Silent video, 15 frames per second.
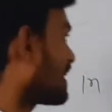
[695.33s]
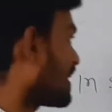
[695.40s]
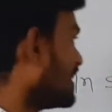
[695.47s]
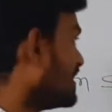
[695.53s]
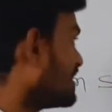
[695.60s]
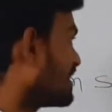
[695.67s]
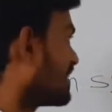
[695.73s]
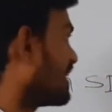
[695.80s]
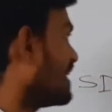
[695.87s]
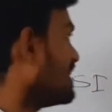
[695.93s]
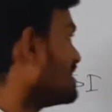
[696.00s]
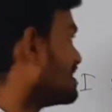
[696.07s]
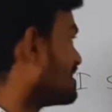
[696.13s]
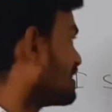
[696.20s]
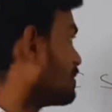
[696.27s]
write k
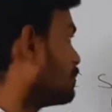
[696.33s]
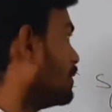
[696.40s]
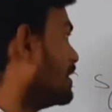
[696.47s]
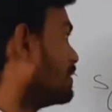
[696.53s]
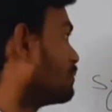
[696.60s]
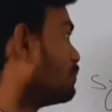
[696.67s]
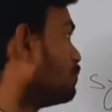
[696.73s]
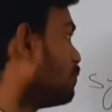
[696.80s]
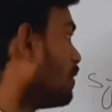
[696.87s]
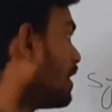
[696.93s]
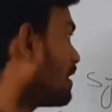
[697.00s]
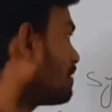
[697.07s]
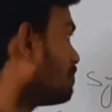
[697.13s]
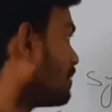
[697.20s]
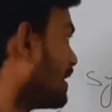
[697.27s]
is equal to
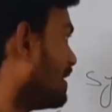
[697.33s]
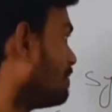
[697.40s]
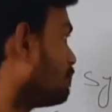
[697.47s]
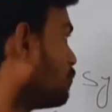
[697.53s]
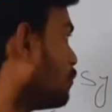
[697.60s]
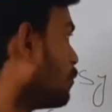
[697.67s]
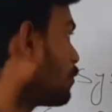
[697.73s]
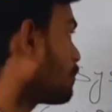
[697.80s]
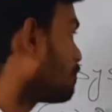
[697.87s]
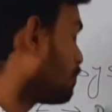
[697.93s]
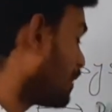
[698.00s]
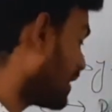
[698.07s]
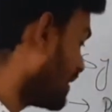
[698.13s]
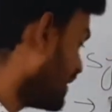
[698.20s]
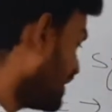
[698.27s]
1 by 4
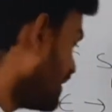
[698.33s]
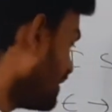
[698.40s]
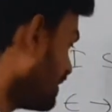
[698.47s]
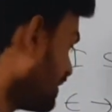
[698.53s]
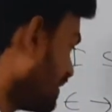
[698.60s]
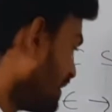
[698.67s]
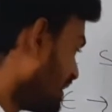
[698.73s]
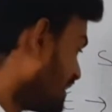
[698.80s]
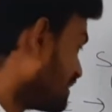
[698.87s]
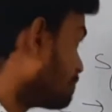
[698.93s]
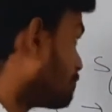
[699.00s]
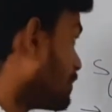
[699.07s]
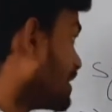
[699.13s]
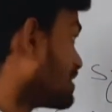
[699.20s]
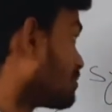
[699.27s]
pi.
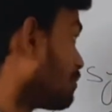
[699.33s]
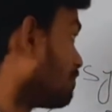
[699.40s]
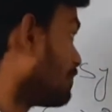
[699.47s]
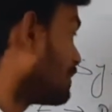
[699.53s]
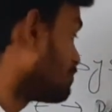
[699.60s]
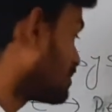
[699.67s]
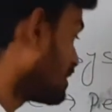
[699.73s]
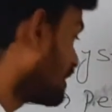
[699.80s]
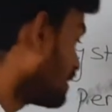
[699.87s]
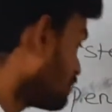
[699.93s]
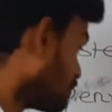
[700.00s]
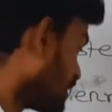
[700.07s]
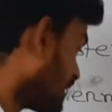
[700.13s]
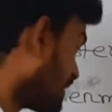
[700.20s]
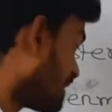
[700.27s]
In place of epsilon
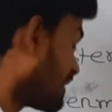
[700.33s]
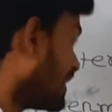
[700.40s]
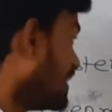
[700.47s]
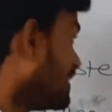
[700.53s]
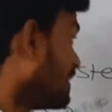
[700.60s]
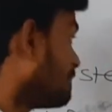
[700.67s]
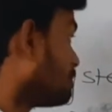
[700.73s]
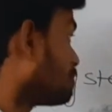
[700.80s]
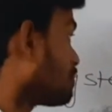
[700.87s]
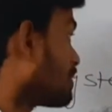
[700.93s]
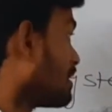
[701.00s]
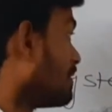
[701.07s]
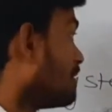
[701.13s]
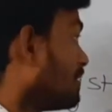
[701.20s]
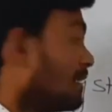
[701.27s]
we can write
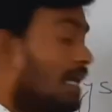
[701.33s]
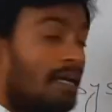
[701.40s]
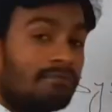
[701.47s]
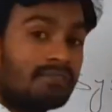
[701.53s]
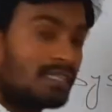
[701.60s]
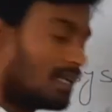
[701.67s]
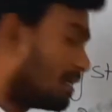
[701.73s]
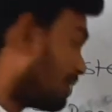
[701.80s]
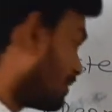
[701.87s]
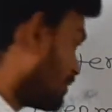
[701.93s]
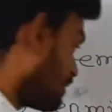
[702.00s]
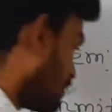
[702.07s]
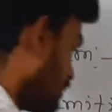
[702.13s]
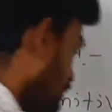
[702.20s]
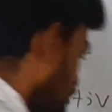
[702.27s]
epsilon
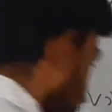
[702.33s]
naught.